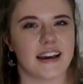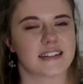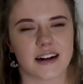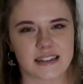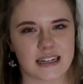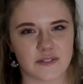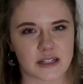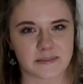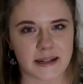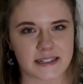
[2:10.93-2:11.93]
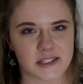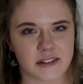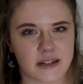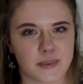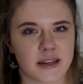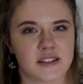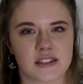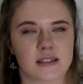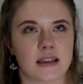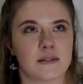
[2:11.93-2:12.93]
It's kind of self-explanatory, but it
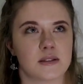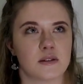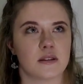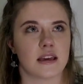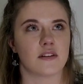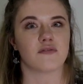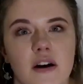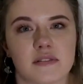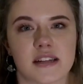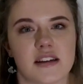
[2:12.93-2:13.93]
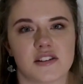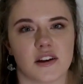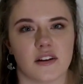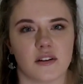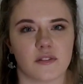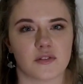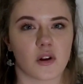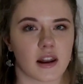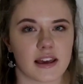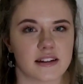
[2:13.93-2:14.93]
just gives you the foundation of
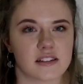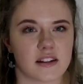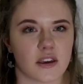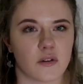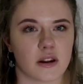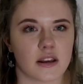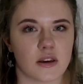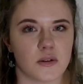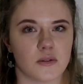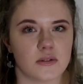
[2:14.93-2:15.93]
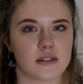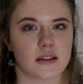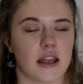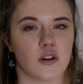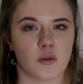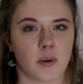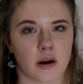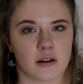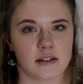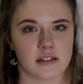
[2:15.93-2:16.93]
knowledge that you're going to use in your
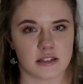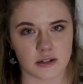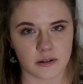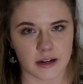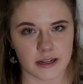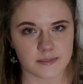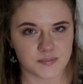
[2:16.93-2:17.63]
biology degree.